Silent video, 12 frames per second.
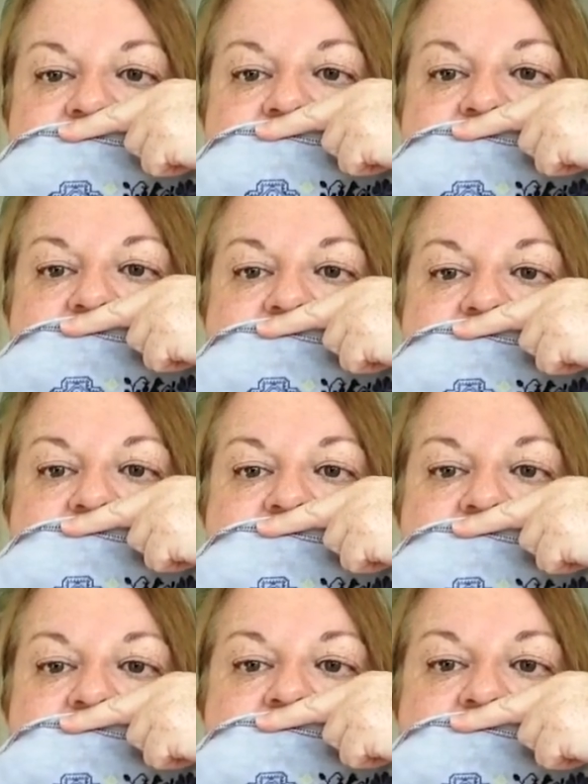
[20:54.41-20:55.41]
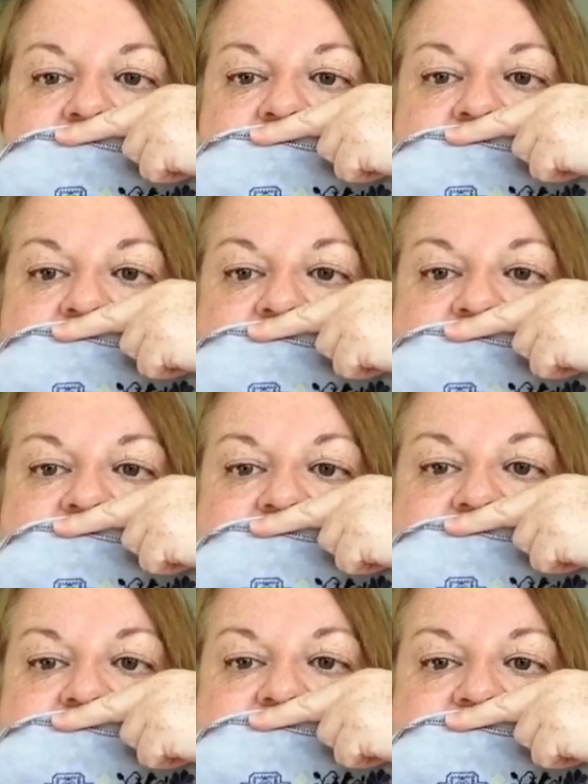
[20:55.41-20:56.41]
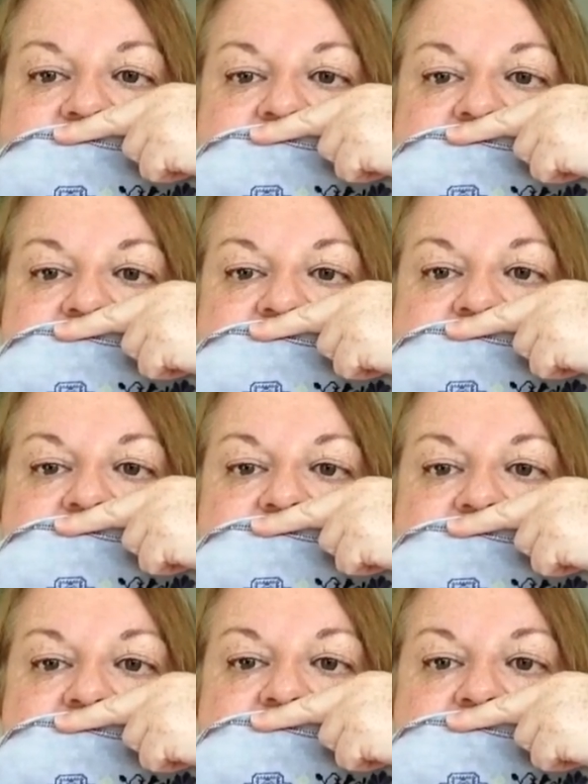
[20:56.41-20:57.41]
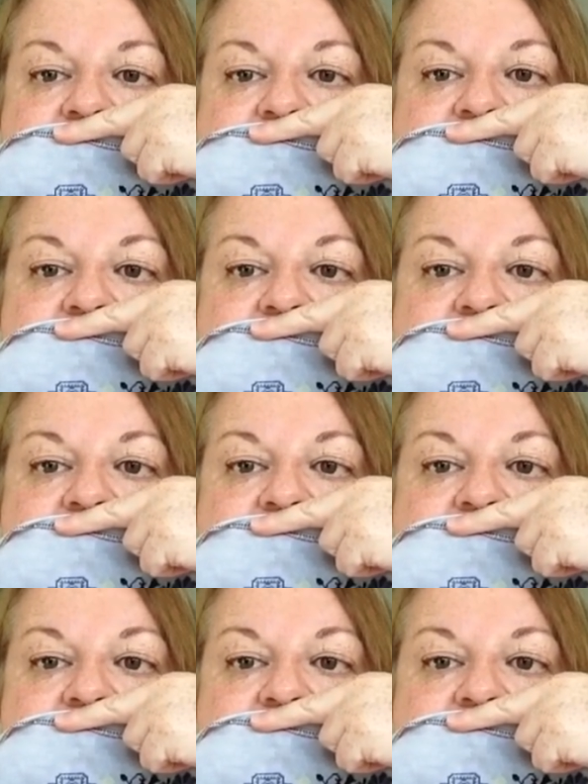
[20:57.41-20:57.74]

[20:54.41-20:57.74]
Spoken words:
that owl, this motif, that,